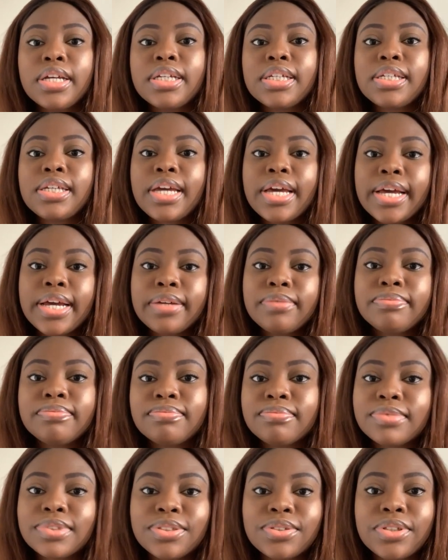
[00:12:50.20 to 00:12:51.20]
Yeah,
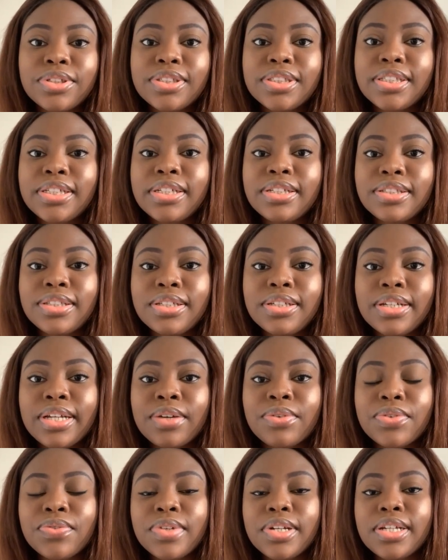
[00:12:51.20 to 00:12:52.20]
so you see the
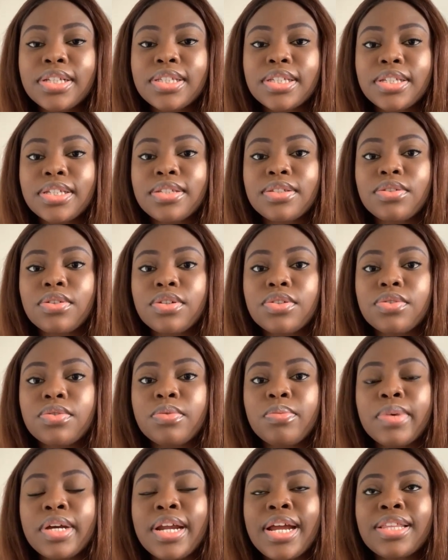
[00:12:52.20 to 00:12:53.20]
equivalent is not
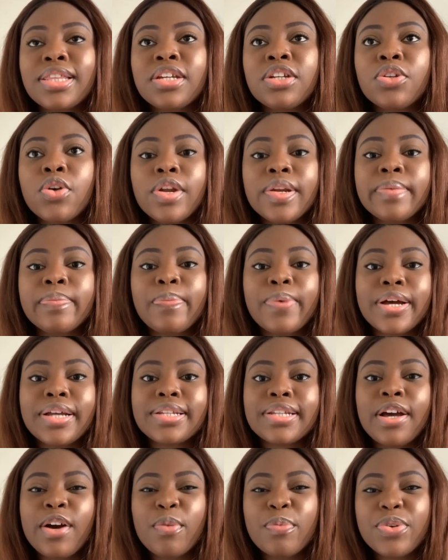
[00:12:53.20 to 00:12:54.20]
too bad. I think the only
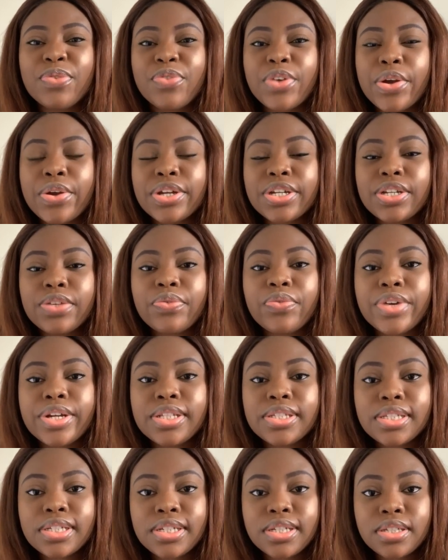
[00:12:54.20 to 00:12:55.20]
part that will be very
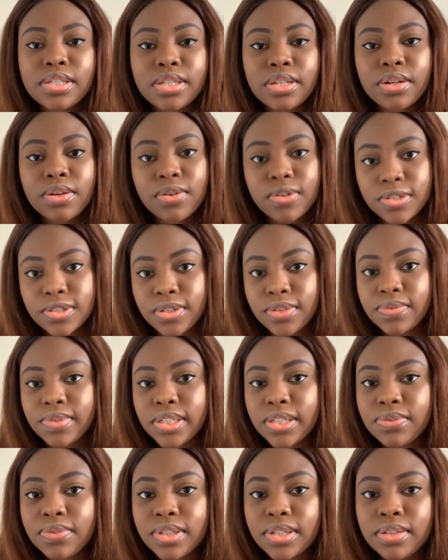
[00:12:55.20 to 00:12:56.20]
different is in cost of
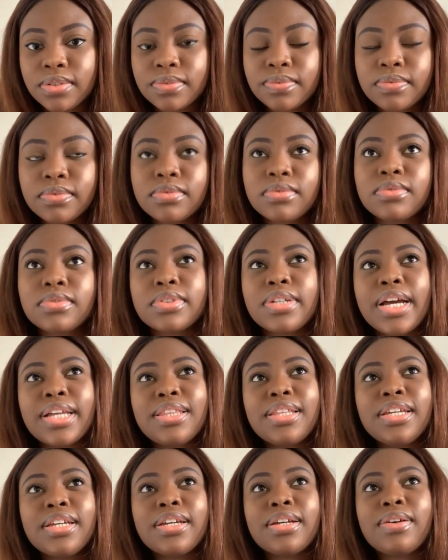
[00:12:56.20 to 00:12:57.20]
living. I
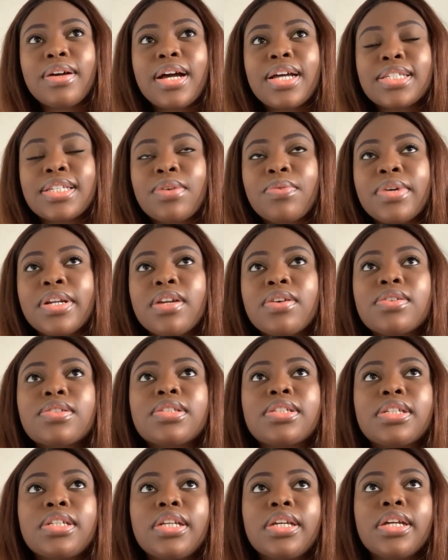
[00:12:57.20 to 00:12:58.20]
think when I
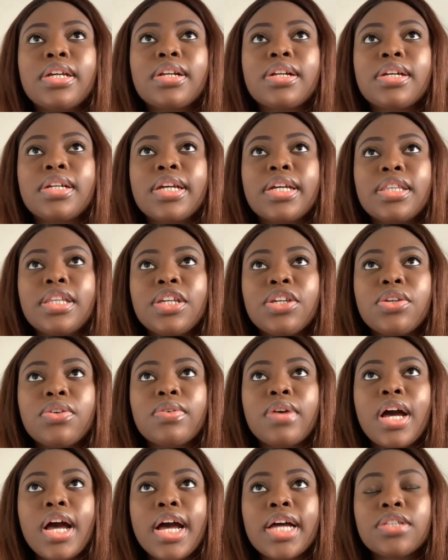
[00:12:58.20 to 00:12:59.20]
was in England, I think
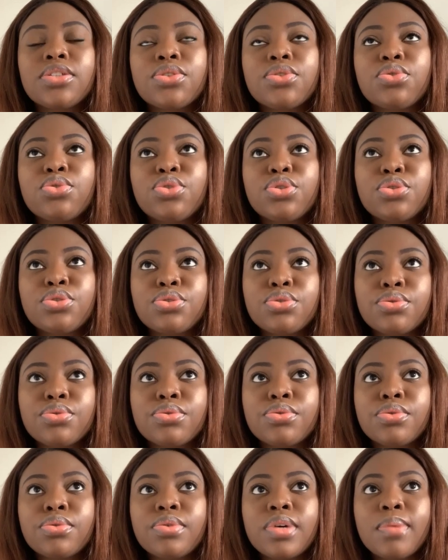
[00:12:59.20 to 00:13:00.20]
you had to
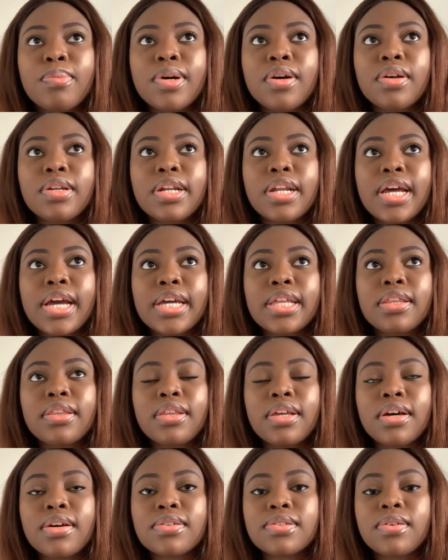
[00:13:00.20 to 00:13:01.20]
show about
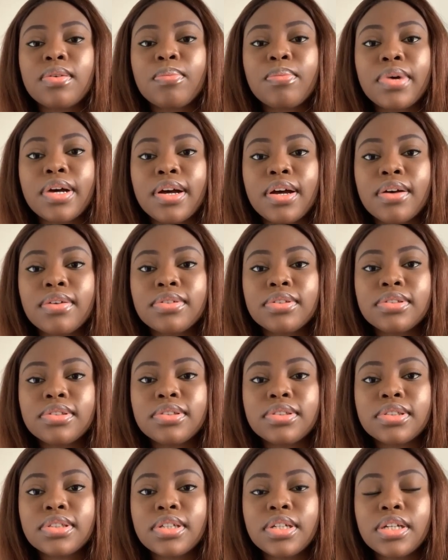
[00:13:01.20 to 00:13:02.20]

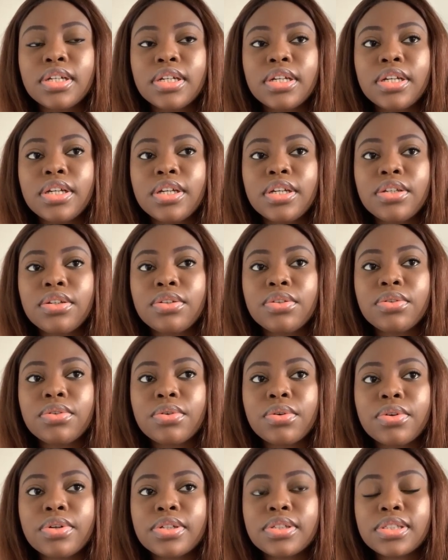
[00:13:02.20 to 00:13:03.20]
£9,000 in
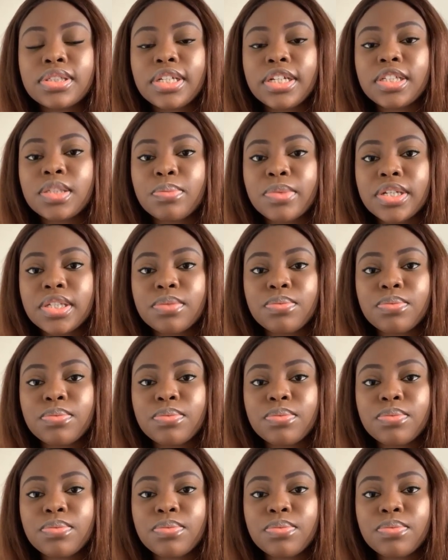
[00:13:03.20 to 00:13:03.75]
your statement